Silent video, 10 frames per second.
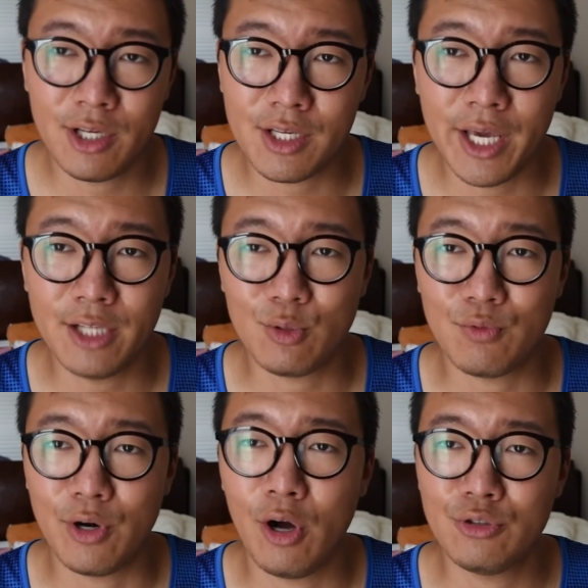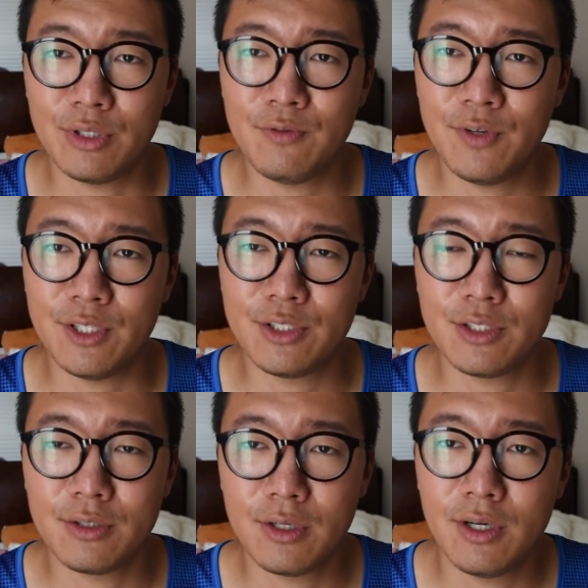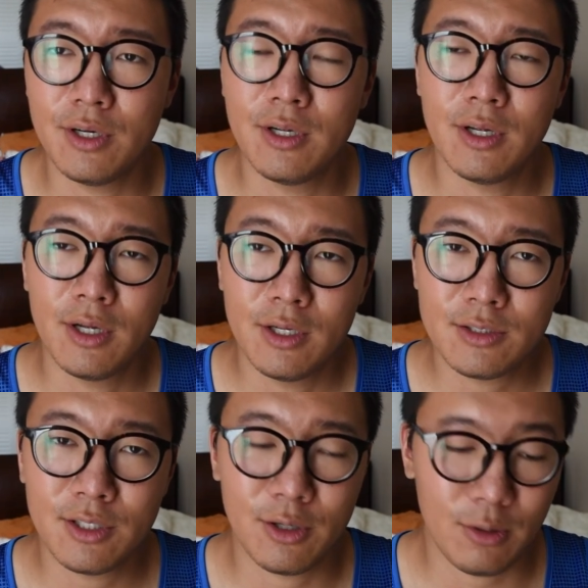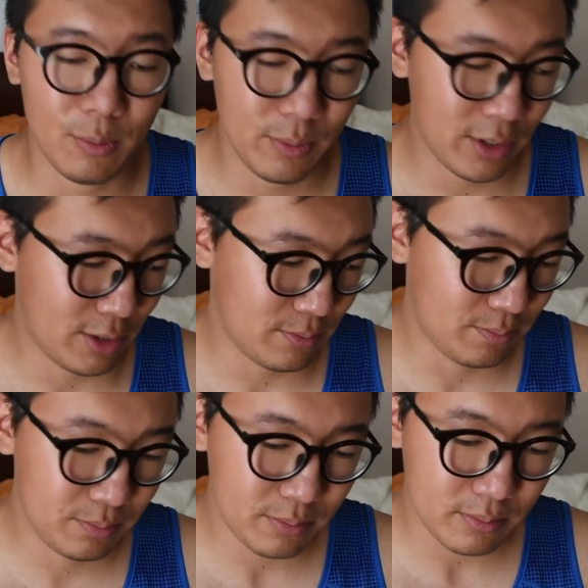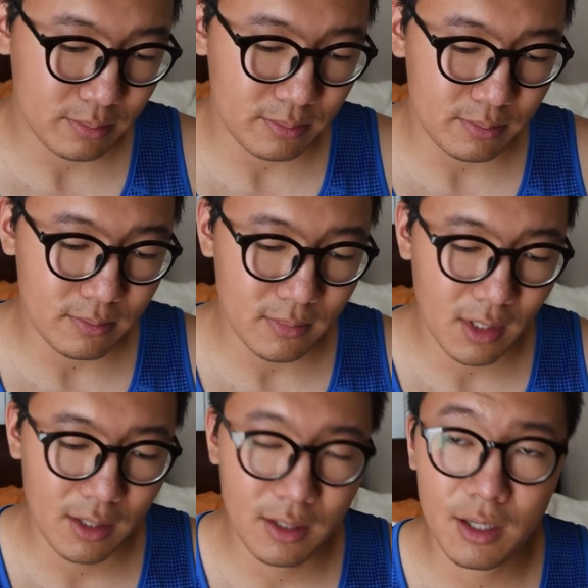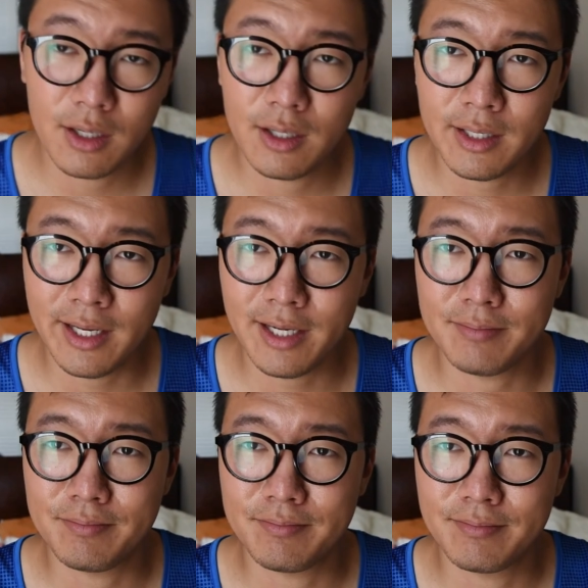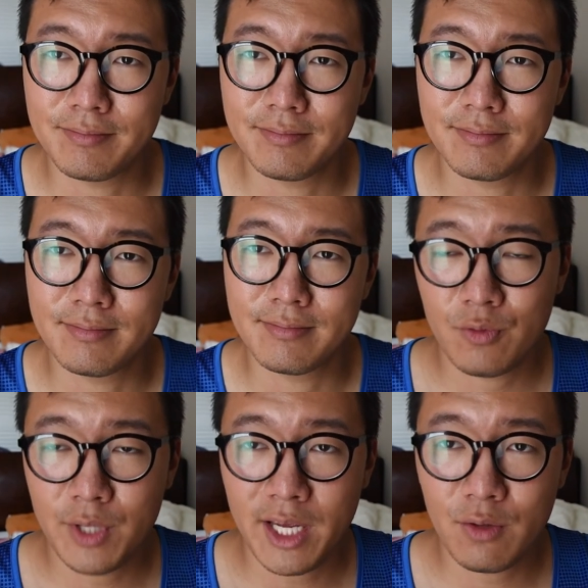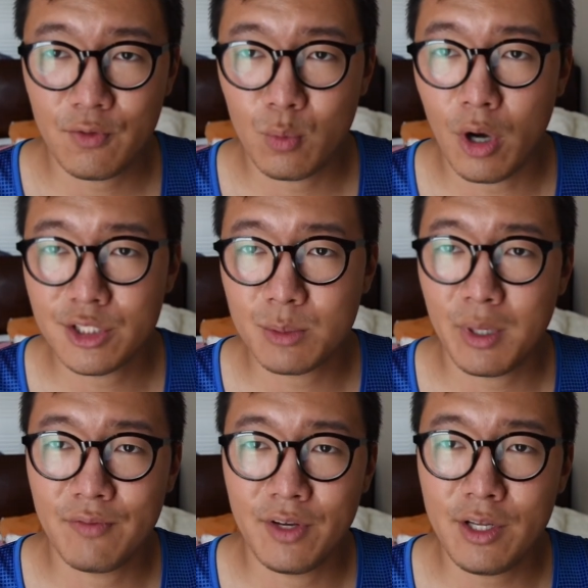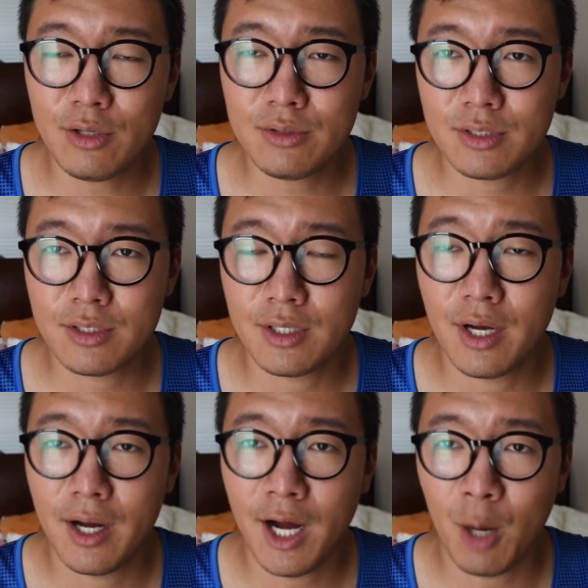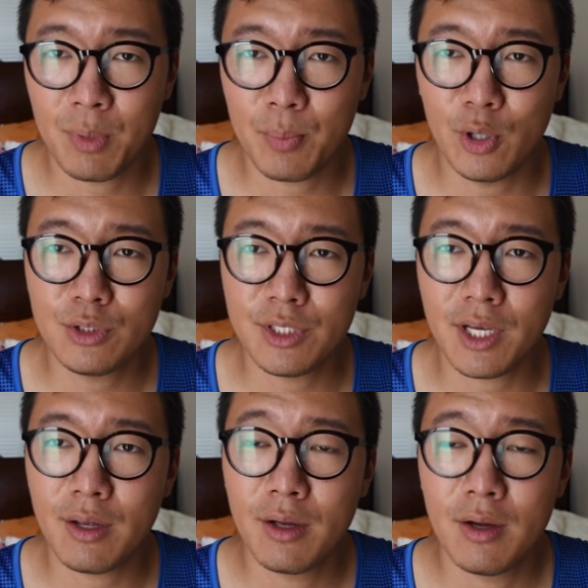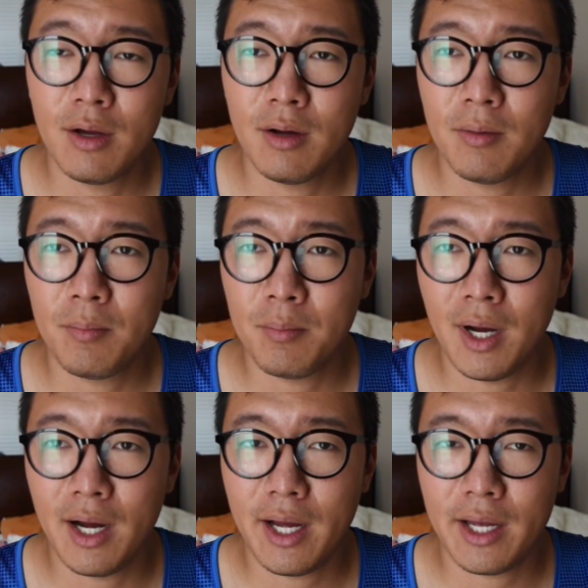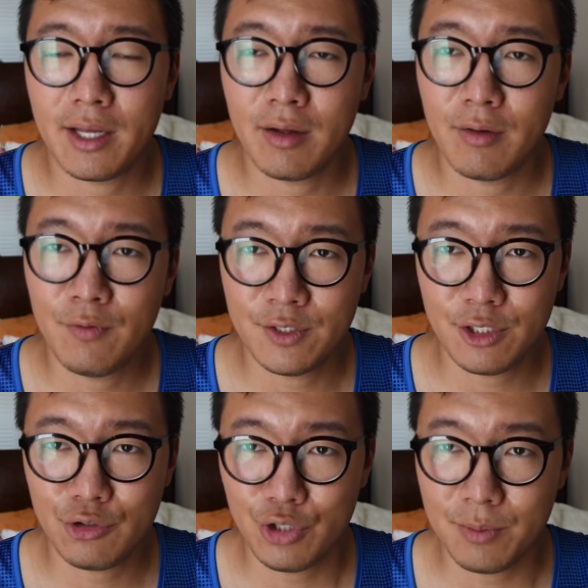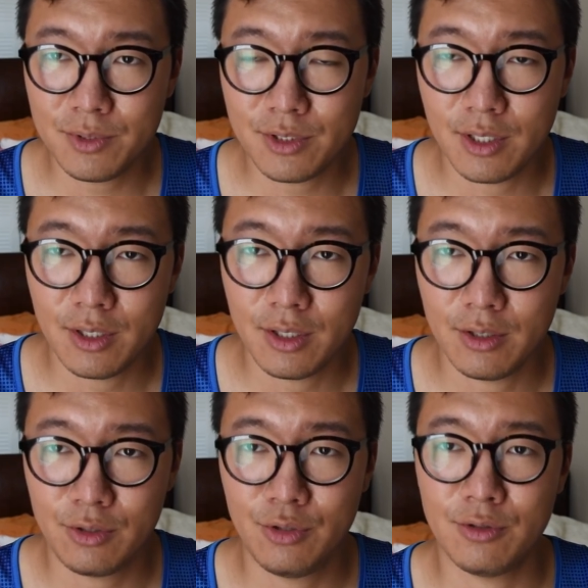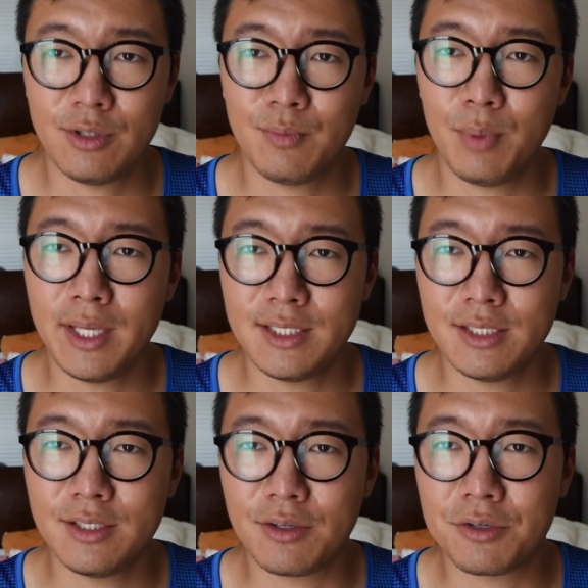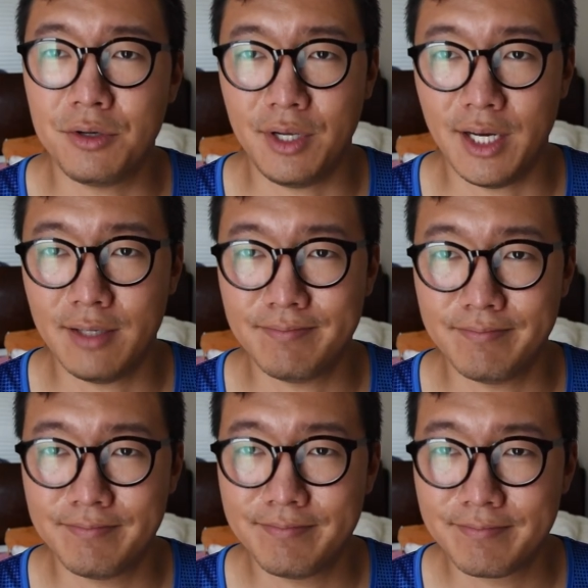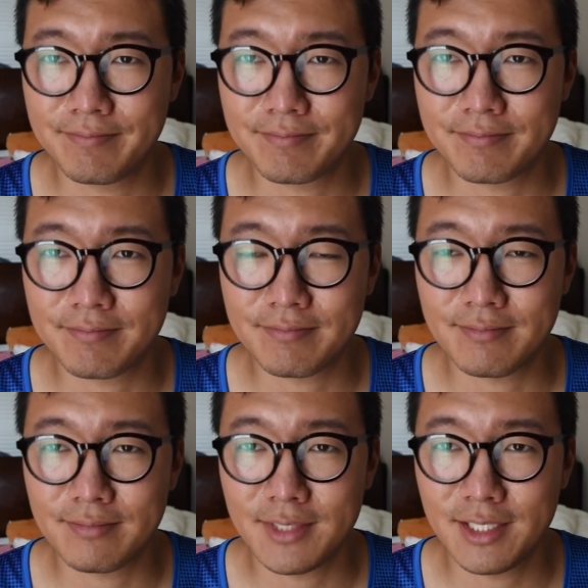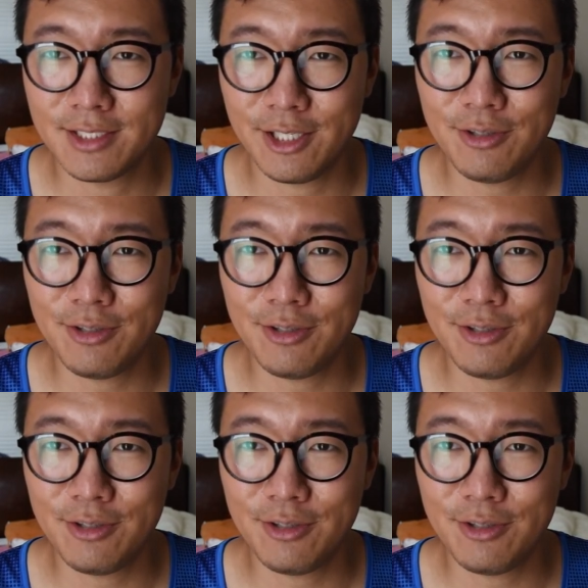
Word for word: you can catch over 100 fish so um, yeah thank you for watching my videos I'll be posting my fishing trips to places in Korea see